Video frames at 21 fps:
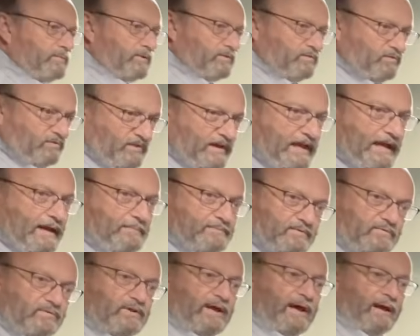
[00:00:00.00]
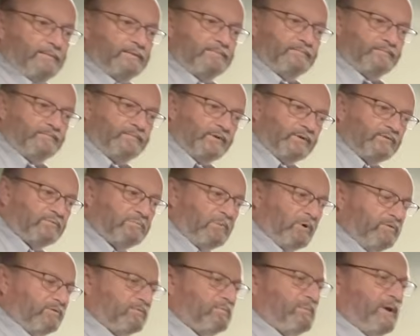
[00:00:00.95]
This is the captain's cabin. It's
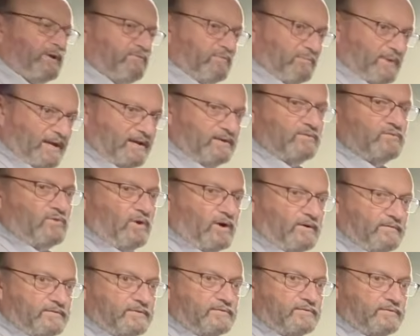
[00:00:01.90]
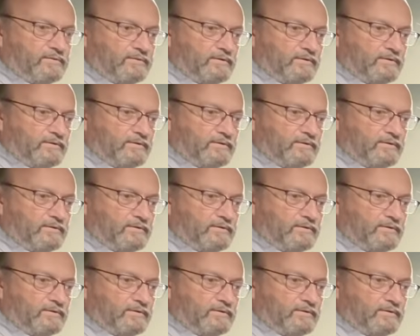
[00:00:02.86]
both his bedroom and his office.